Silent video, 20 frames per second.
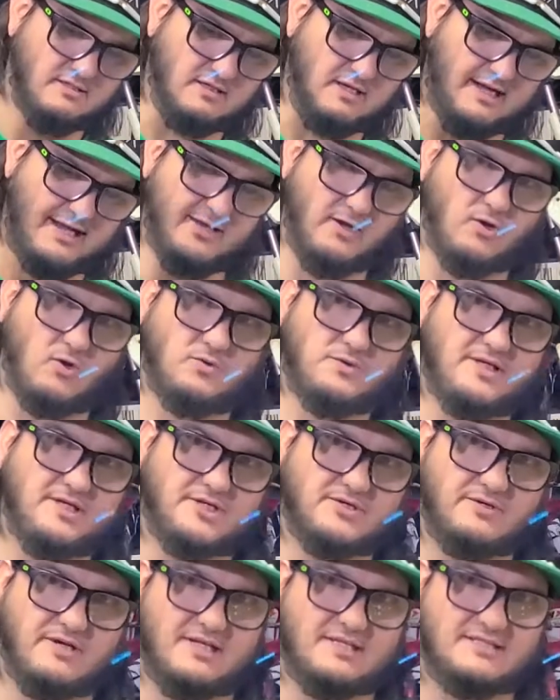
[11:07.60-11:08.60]
I only
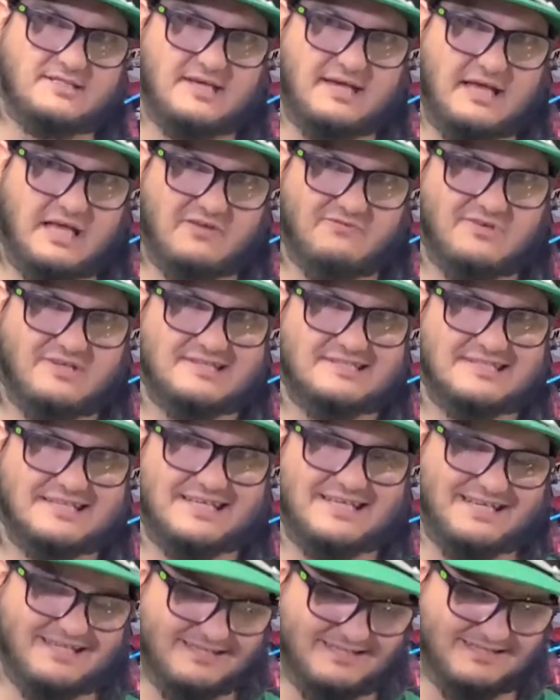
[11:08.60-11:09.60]
trust
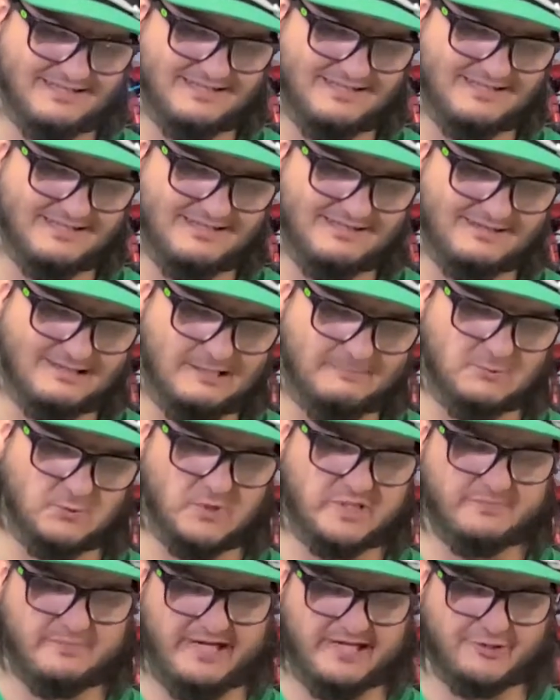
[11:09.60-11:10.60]
ABC. Comes with
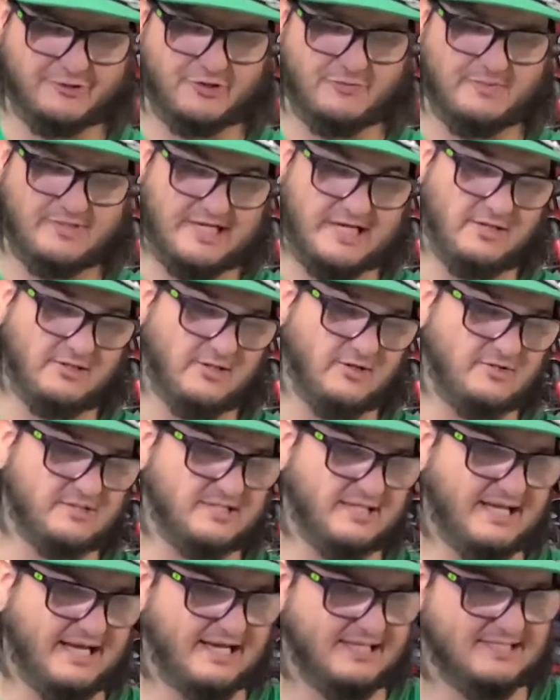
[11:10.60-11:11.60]
Spectrum, and now
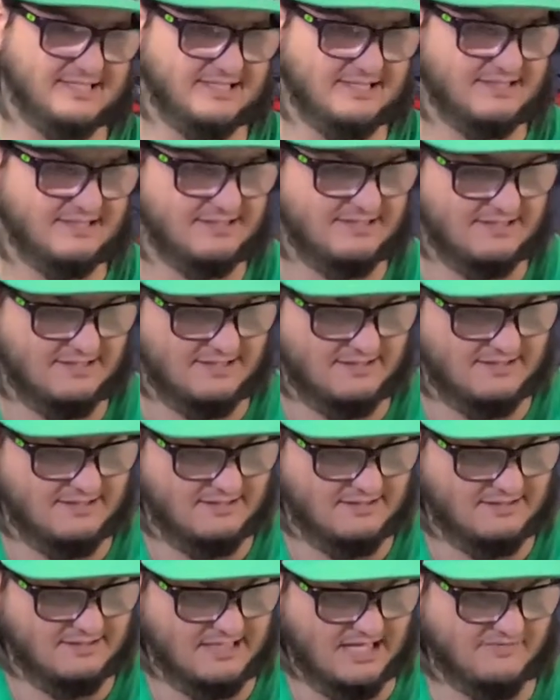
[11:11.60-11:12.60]
Losi has it.
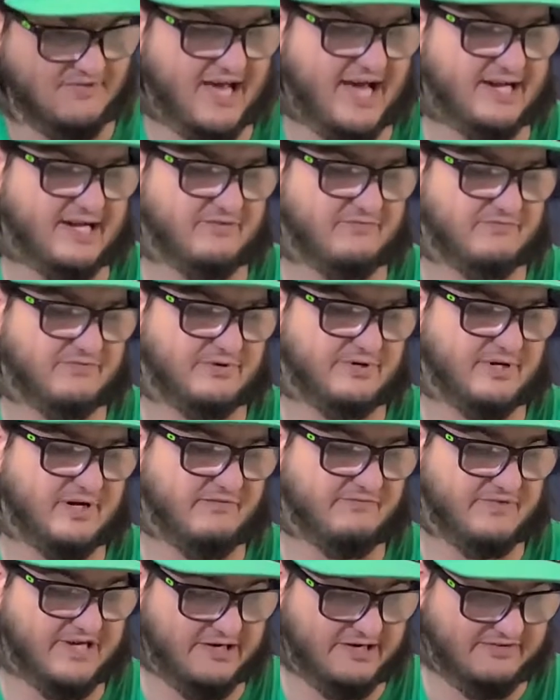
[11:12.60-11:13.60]
They've had it for a
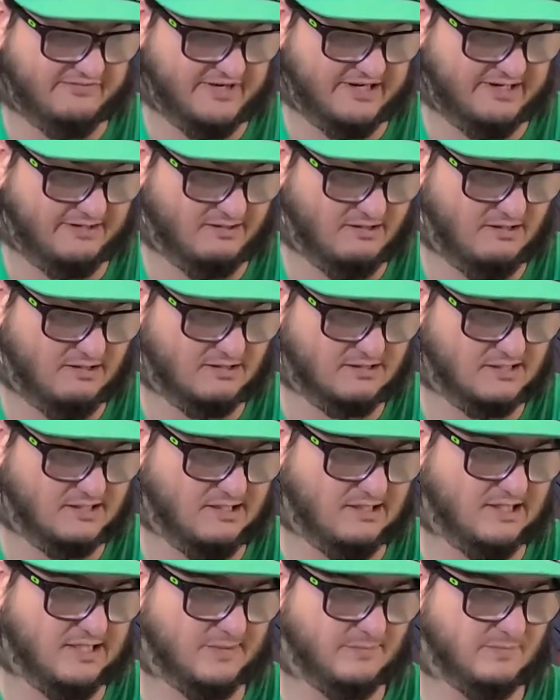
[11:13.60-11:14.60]
very, very long
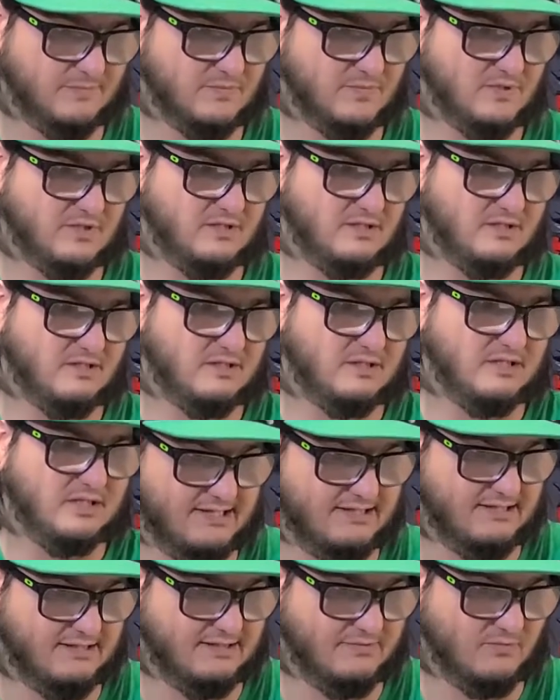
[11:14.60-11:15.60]
time
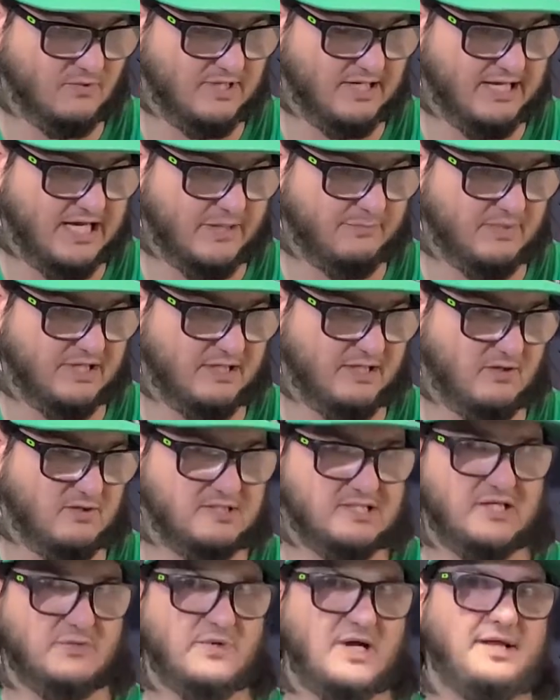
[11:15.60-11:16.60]
when I had my
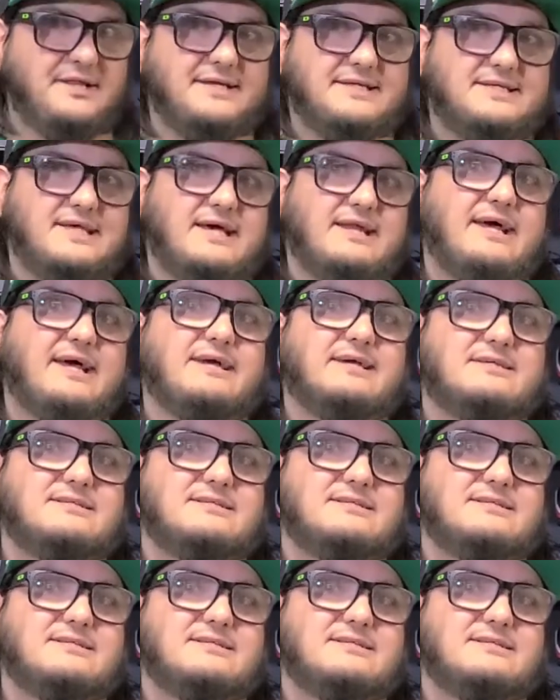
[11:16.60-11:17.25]
Losi Rally 10X.